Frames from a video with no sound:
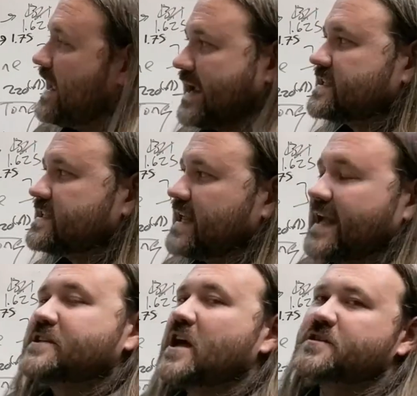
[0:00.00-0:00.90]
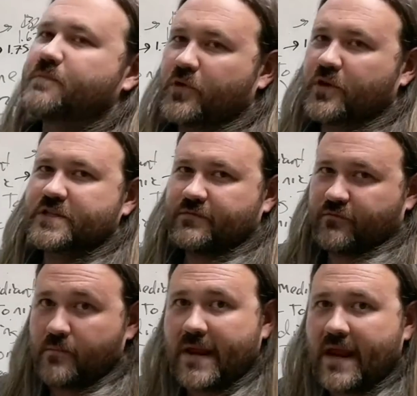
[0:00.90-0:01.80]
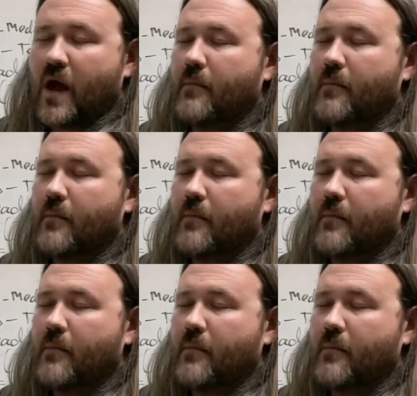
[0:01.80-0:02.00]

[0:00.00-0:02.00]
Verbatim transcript: It, it does produce, for me,